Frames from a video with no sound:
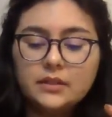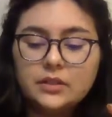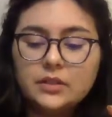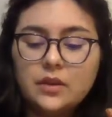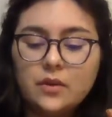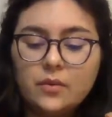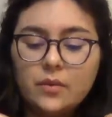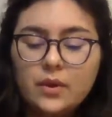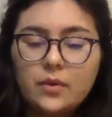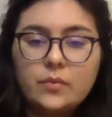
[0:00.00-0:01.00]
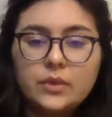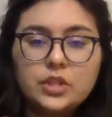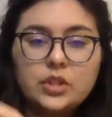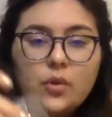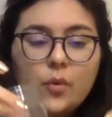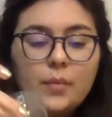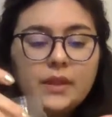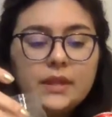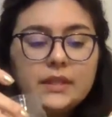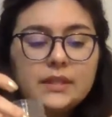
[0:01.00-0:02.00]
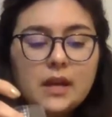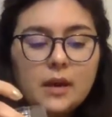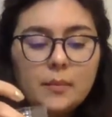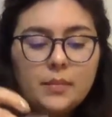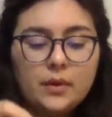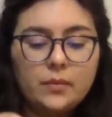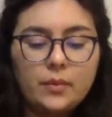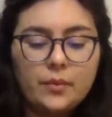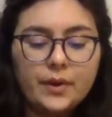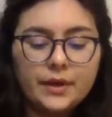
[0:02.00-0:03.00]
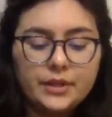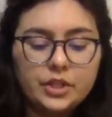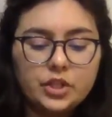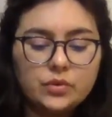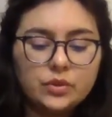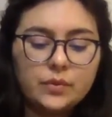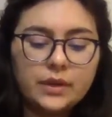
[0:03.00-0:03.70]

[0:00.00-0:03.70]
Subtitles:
So once you open this up, what we're gonna do is